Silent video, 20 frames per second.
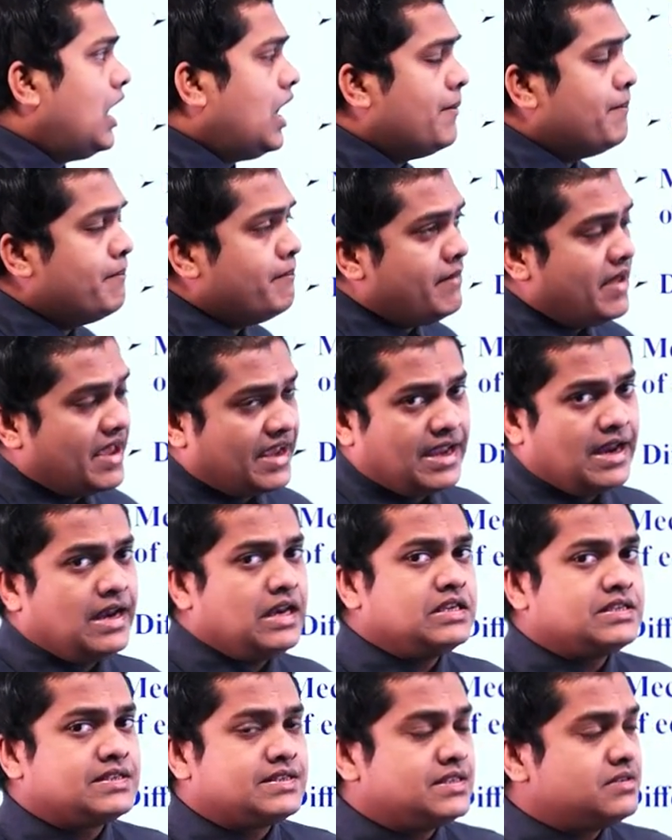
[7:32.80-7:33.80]

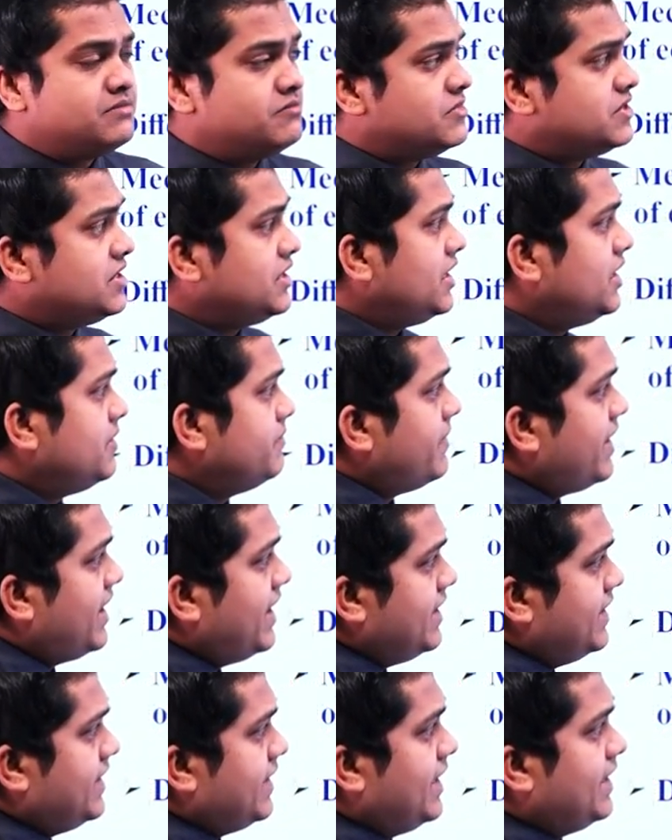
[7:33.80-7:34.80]
mechanisms in
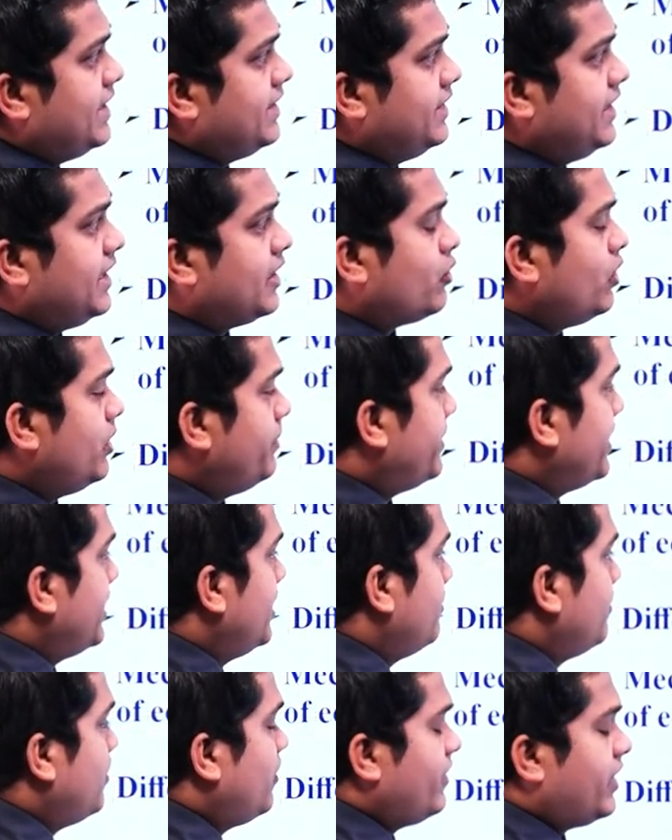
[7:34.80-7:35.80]
maintaining the
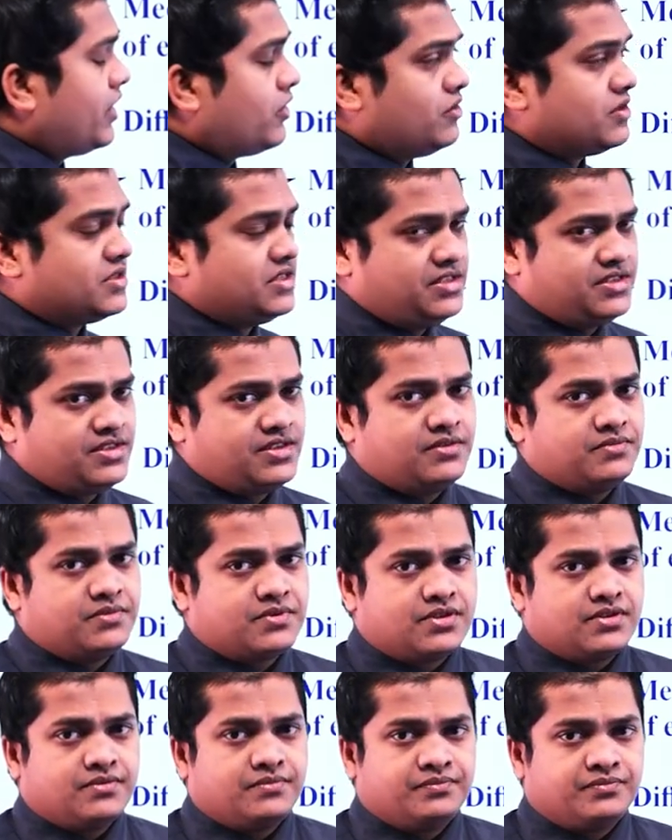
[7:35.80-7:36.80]
equilibrium of
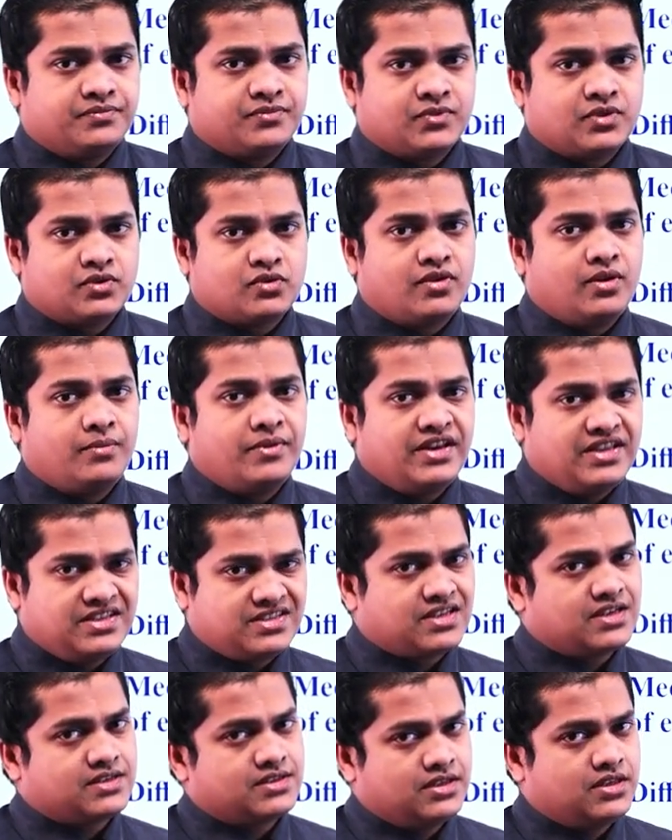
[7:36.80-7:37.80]
ecosystems. So we'll be
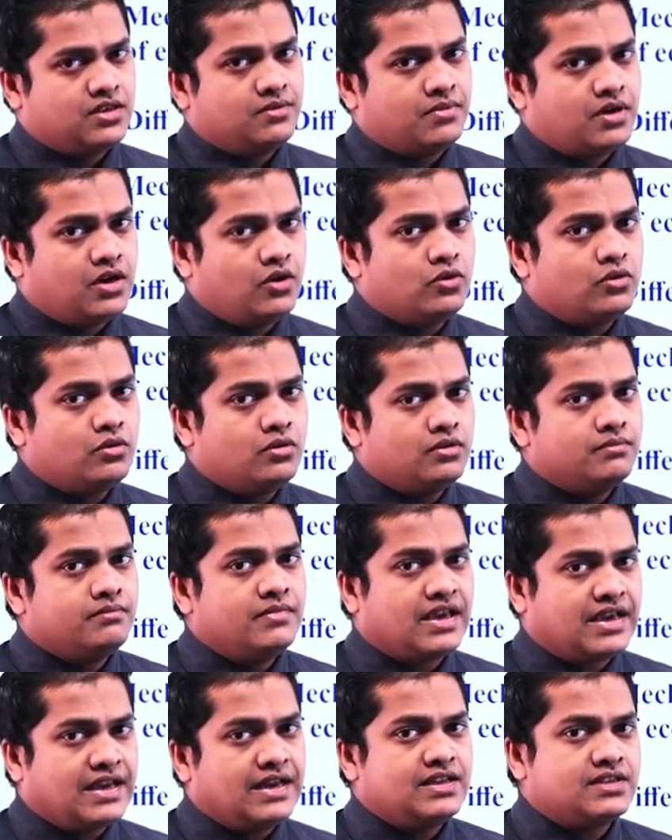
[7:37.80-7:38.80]
discussing about
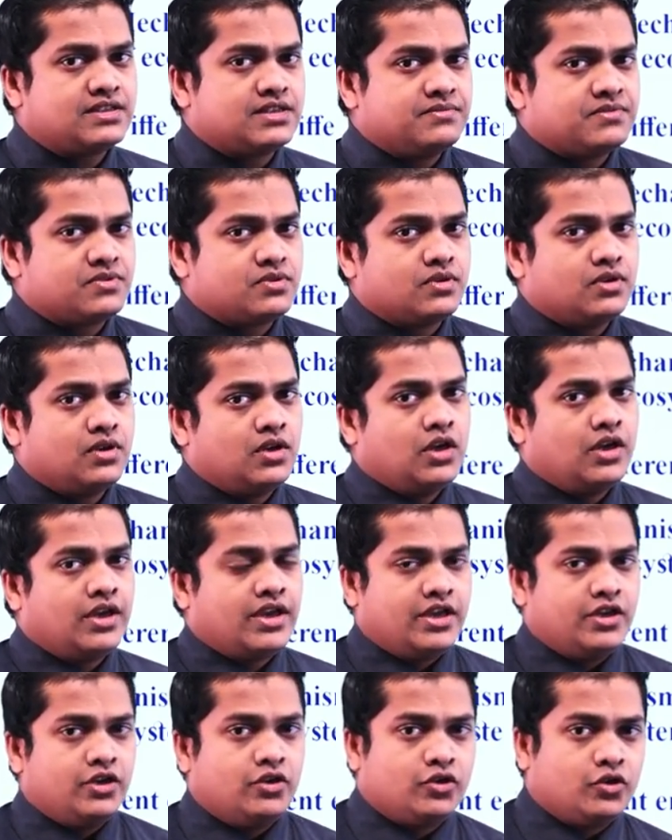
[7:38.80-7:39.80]
mechanisms.
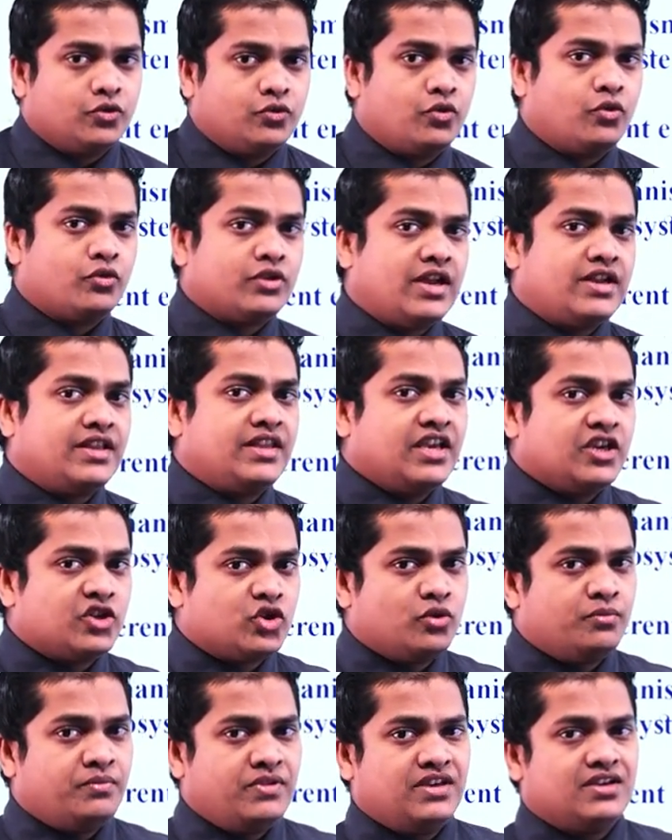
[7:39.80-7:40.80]
In, you know that there
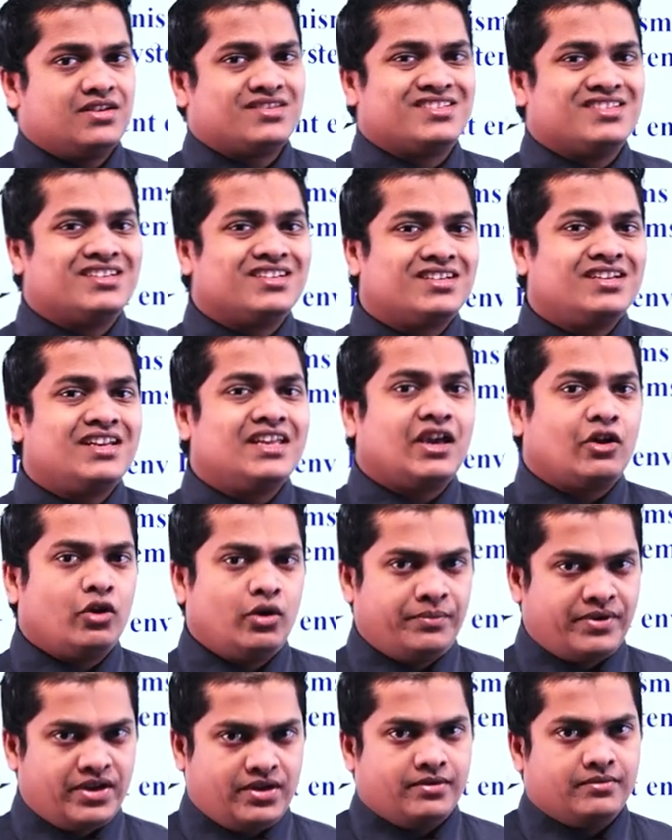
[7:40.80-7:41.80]
should be a certain
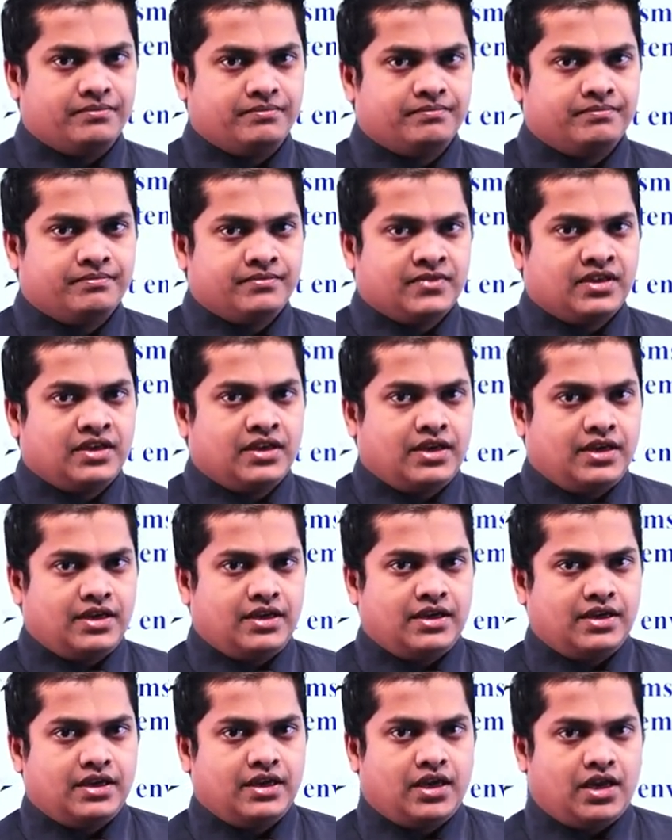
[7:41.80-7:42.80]
equilibrium
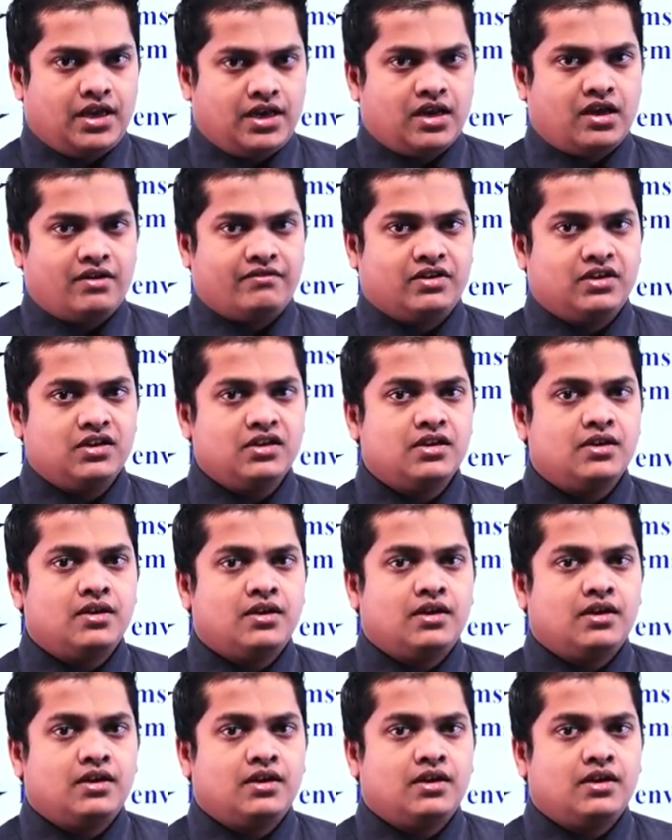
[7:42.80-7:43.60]
in our